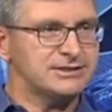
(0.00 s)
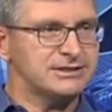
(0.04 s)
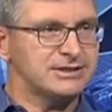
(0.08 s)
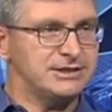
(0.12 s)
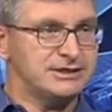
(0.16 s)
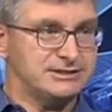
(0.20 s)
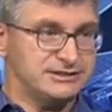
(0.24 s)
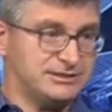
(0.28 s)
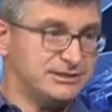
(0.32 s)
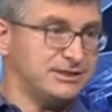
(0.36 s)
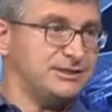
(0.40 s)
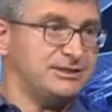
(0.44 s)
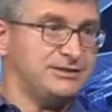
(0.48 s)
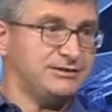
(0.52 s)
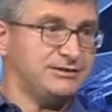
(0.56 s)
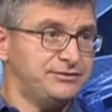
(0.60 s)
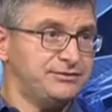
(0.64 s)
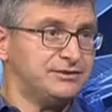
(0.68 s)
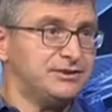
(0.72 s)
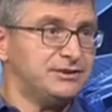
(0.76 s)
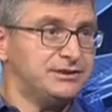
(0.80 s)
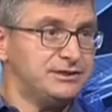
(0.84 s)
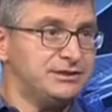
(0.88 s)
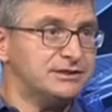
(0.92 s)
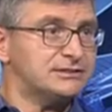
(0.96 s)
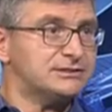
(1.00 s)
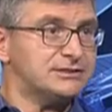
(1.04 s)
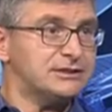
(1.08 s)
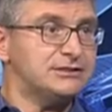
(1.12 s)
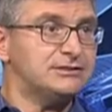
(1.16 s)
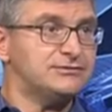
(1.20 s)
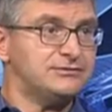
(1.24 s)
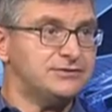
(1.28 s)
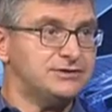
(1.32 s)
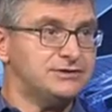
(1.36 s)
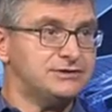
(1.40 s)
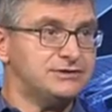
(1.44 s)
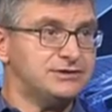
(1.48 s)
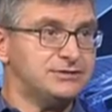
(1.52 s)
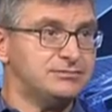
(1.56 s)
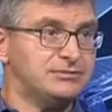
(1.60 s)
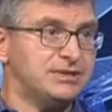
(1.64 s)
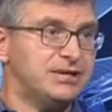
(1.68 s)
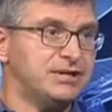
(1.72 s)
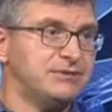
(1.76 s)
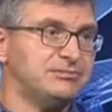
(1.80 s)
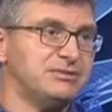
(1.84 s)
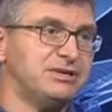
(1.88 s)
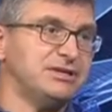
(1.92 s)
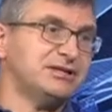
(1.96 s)
it's in its infancy,
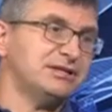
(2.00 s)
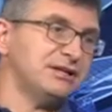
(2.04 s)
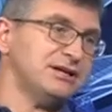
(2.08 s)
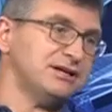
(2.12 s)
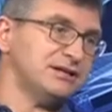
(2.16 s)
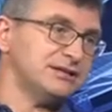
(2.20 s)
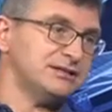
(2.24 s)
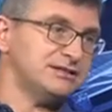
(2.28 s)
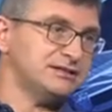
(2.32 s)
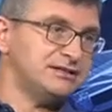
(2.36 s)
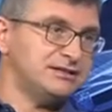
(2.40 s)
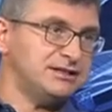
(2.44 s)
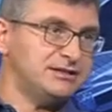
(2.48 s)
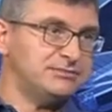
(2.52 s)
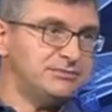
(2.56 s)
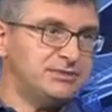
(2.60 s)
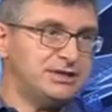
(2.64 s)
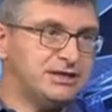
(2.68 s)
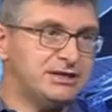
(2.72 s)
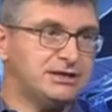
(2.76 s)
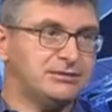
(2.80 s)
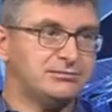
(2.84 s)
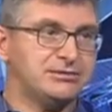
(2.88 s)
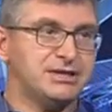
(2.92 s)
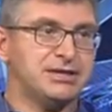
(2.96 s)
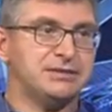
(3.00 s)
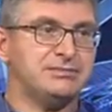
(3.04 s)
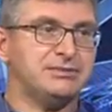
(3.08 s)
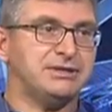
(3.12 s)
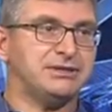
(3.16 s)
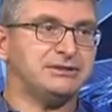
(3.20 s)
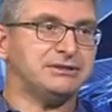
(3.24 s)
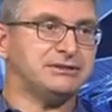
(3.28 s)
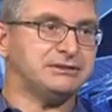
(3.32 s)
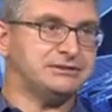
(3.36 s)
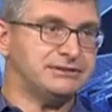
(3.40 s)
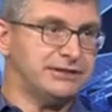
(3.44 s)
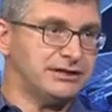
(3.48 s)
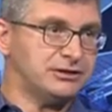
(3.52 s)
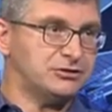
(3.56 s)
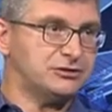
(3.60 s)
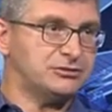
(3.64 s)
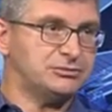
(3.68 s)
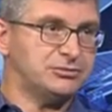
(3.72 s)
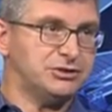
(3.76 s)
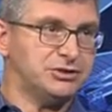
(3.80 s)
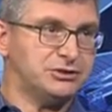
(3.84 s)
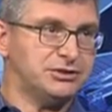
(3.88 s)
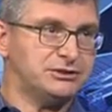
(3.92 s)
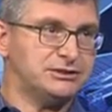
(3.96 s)
maybe in academia, maybe in the tech
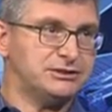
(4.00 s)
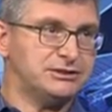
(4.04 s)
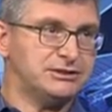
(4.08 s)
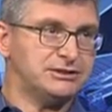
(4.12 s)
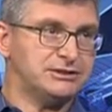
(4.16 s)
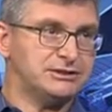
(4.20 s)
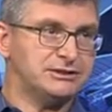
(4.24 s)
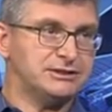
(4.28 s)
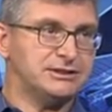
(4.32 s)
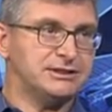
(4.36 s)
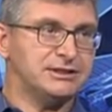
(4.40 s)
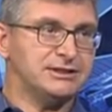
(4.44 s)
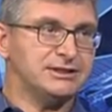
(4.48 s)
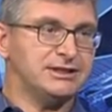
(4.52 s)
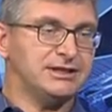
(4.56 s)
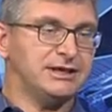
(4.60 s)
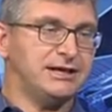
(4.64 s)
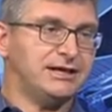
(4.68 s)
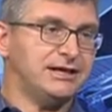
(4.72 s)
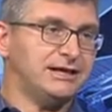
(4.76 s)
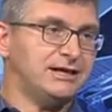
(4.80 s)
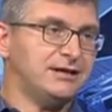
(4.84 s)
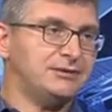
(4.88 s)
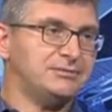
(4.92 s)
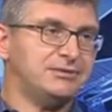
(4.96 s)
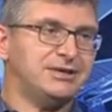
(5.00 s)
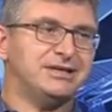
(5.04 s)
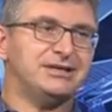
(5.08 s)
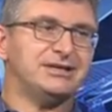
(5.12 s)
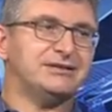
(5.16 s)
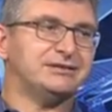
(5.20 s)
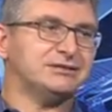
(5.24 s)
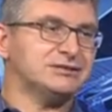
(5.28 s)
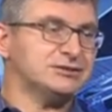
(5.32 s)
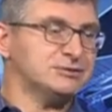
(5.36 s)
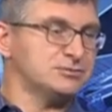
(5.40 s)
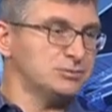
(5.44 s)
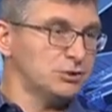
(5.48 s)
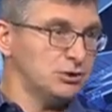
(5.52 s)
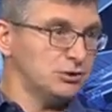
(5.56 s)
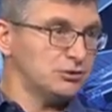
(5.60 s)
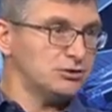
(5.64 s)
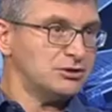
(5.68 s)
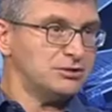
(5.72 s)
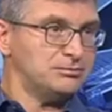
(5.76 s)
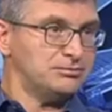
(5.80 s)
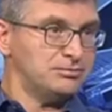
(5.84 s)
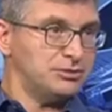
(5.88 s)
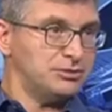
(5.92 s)
community, in a small